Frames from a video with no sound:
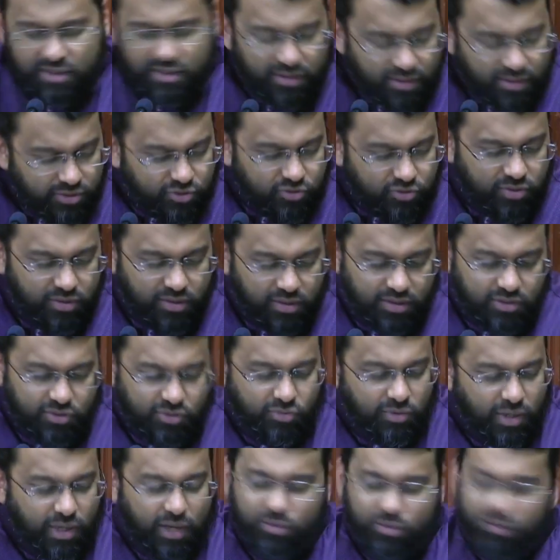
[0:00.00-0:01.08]
literally
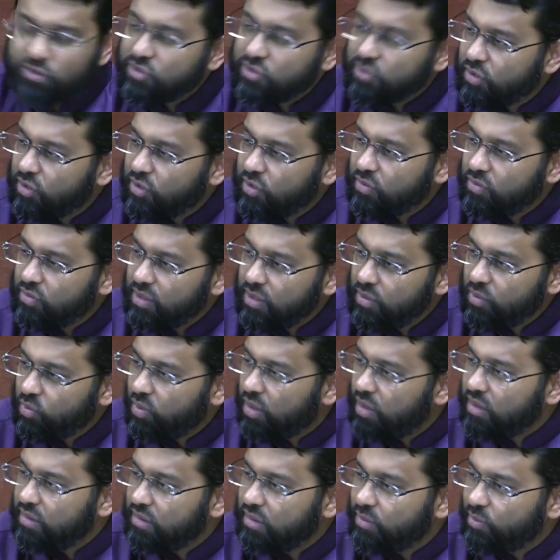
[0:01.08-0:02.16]
two hours ago, in
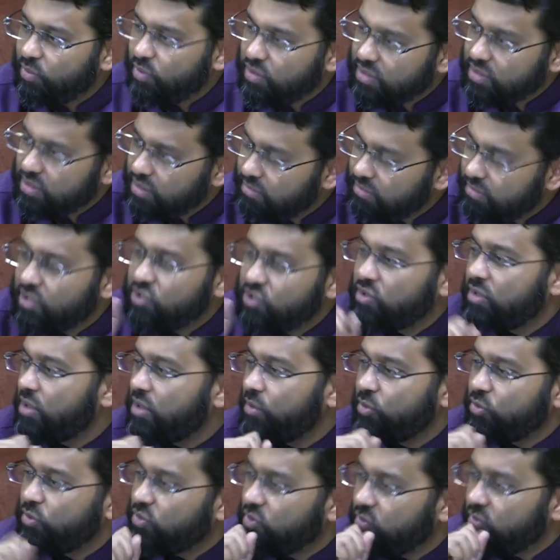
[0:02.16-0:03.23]
one of the books, it mentioned
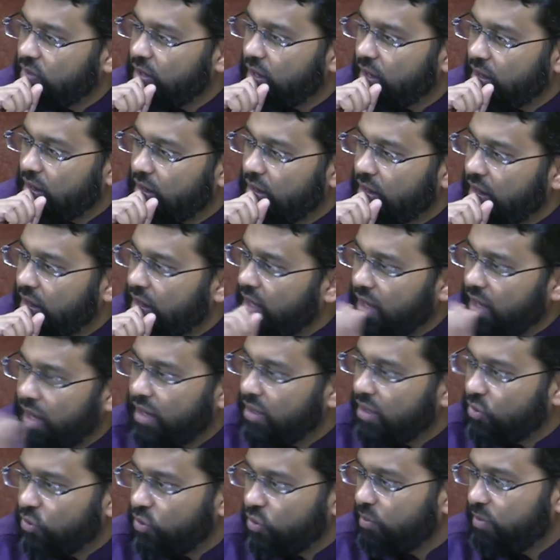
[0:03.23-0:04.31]
Abu Sufyan, and
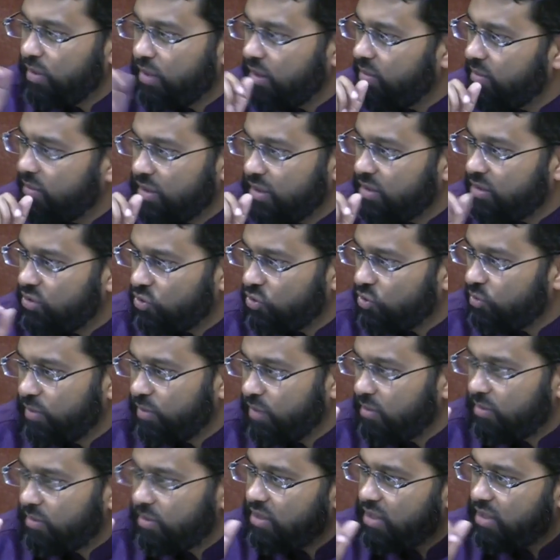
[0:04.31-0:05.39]
it could be, a, it should be
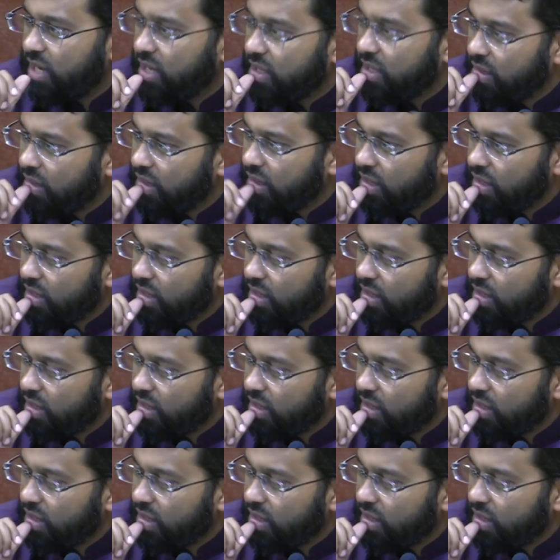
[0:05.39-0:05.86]
a mistake then.